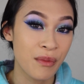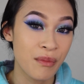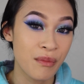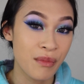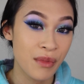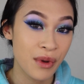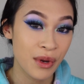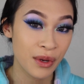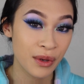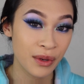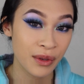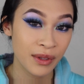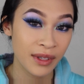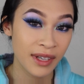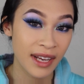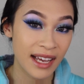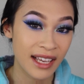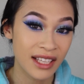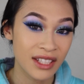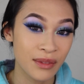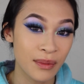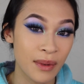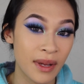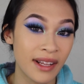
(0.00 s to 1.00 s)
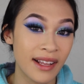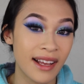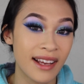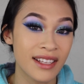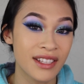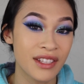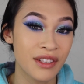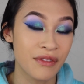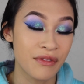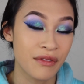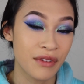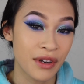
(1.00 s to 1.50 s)
moon as well
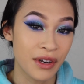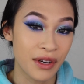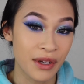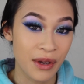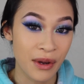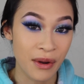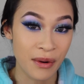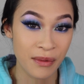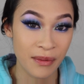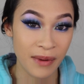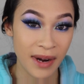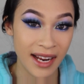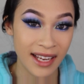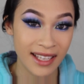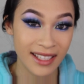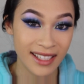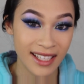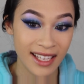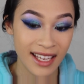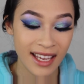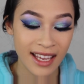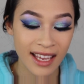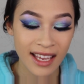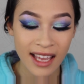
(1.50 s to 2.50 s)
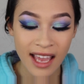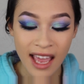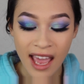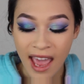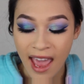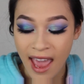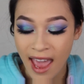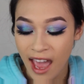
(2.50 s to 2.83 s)
as a Virgo rising,